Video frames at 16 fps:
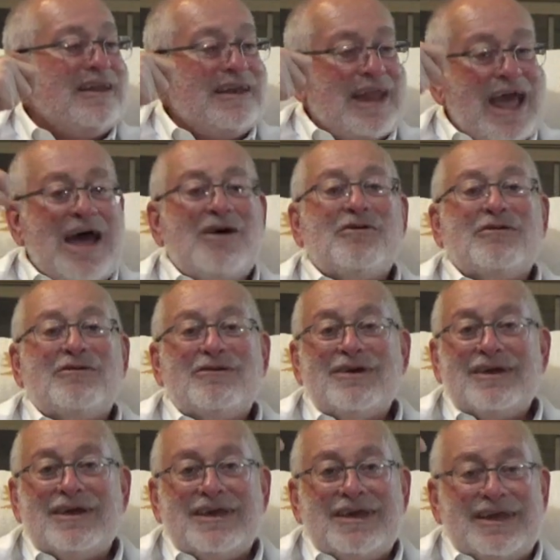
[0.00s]

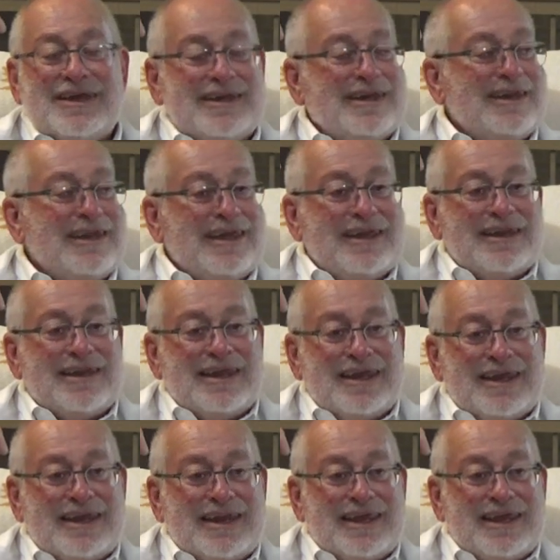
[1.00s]
Now it it
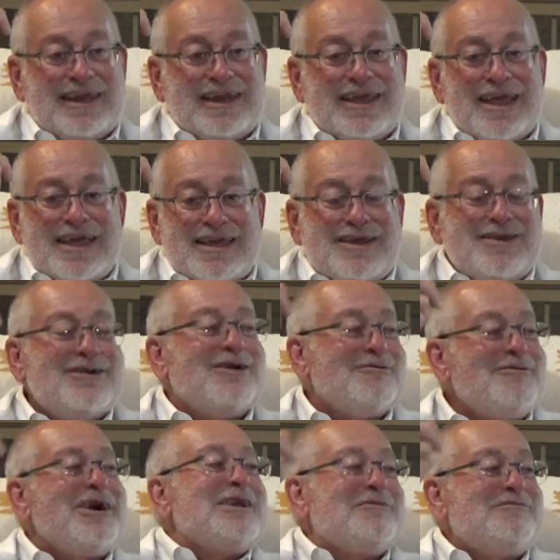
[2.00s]
it it you
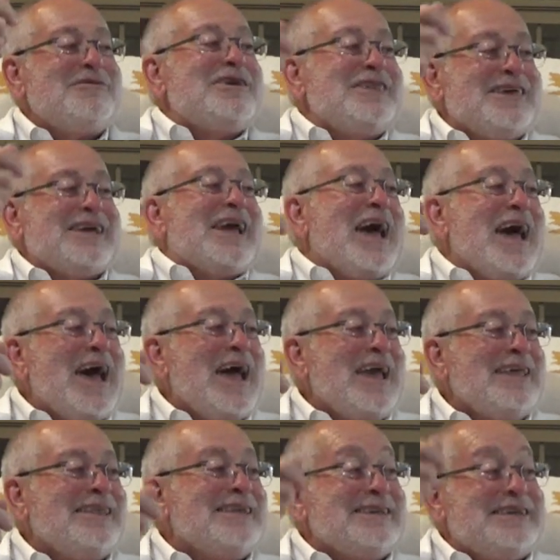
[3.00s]
don't want to be the
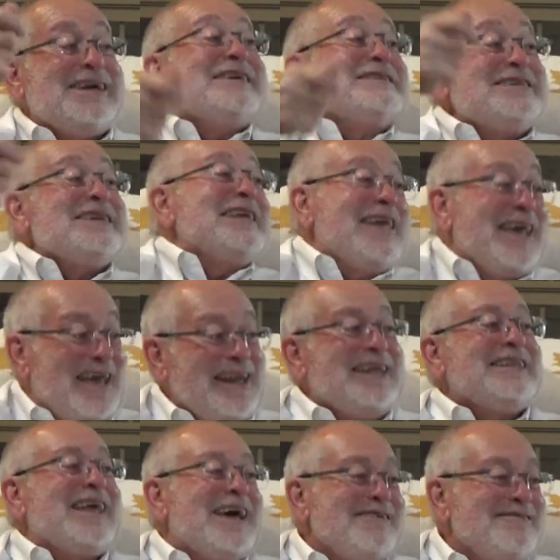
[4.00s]
guy that doesn't
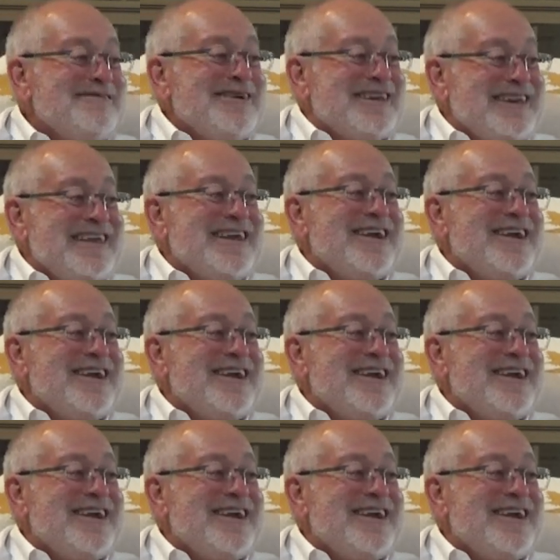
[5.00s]
get it that one